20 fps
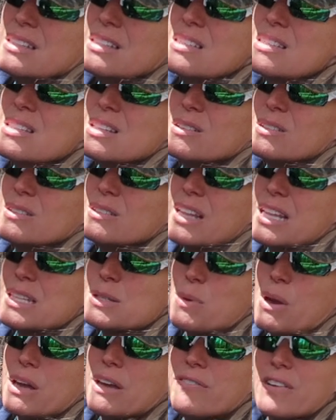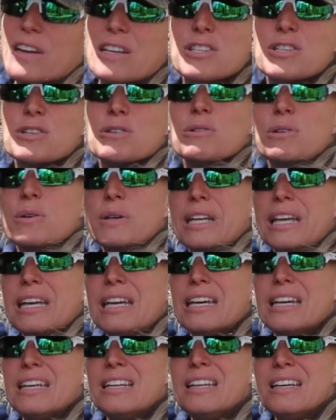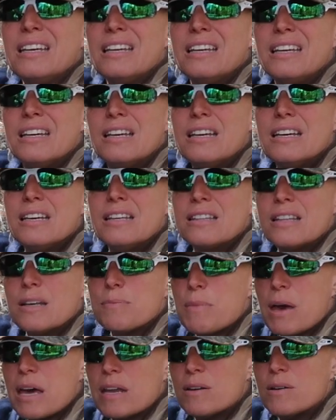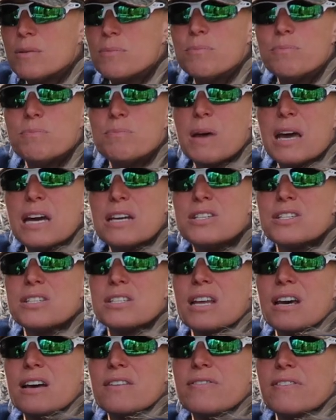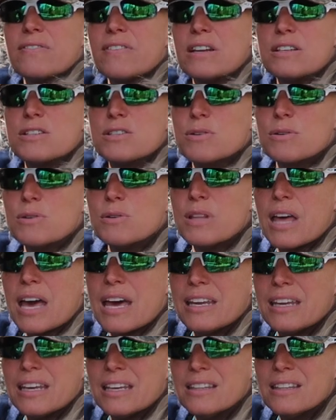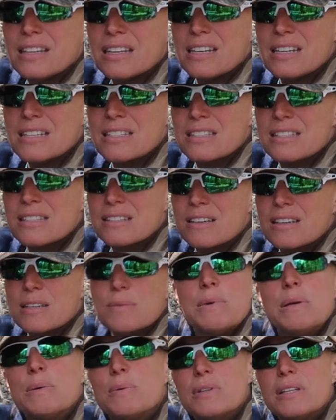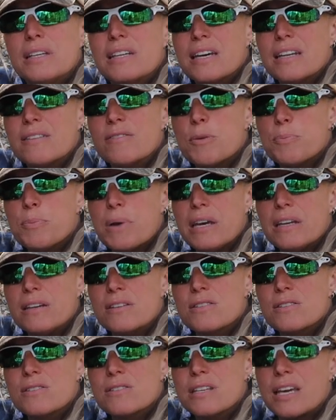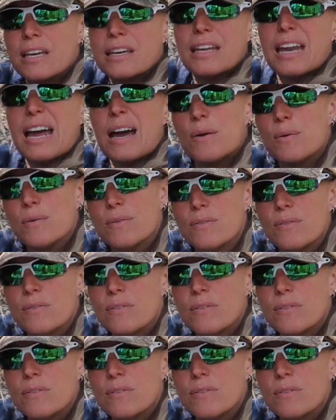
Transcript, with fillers: so that's why if I screw it in, the metal mesh stuff, if I screw that in, that it's gonna be really kind of a pain to take it out.